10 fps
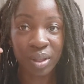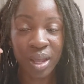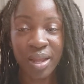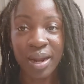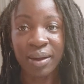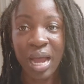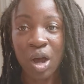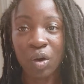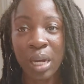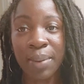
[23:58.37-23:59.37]
And
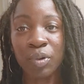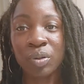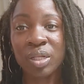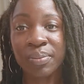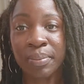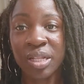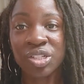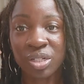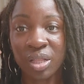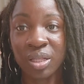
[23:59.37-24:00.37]
I'm only
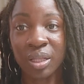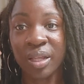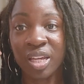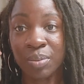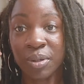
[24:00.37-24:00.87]
mentioning the length